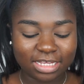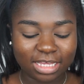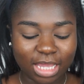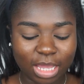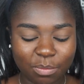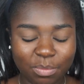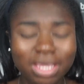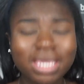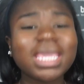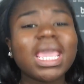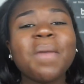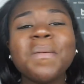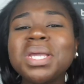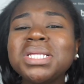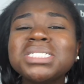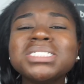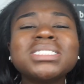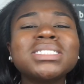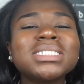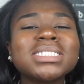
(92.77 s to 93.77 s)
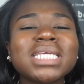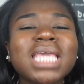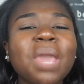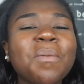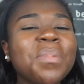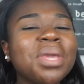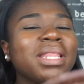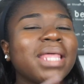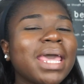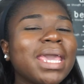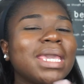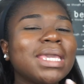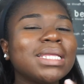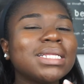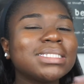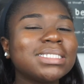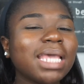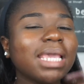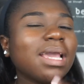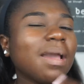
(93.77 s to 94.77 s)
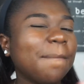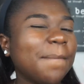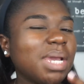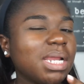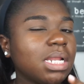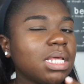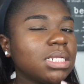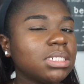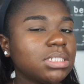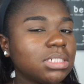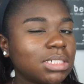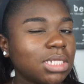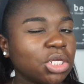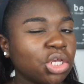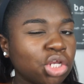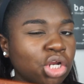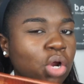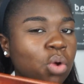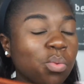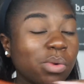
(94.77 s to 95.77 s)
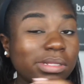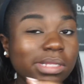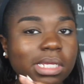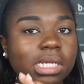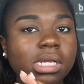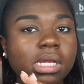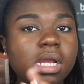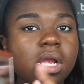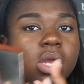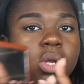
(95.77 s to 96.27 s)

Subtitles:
can we like take a minute to, like, you know, really